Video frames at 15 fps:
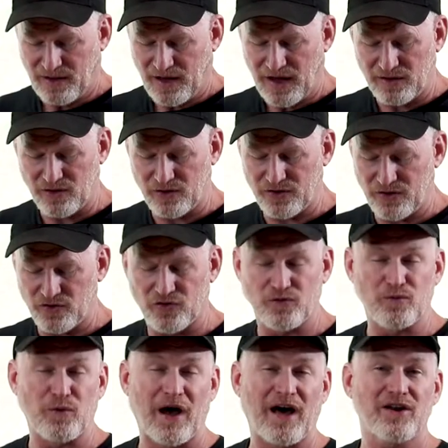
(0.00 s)
How long do you,
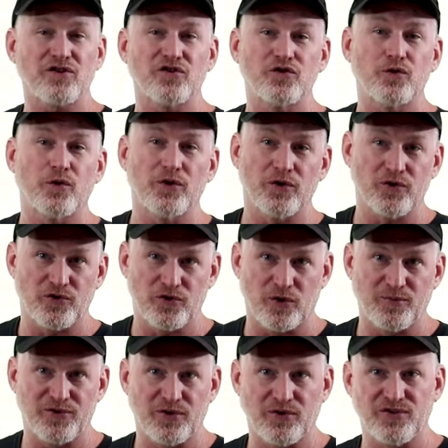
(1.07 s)
how to store your
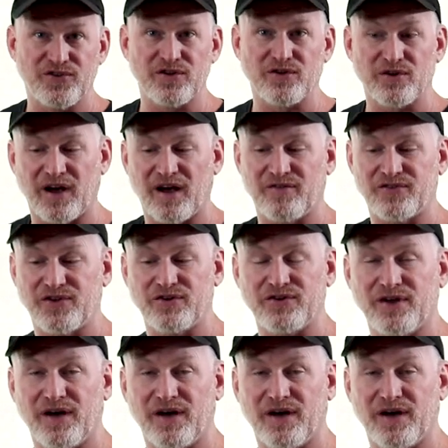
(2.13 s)
soapstone sealer after you're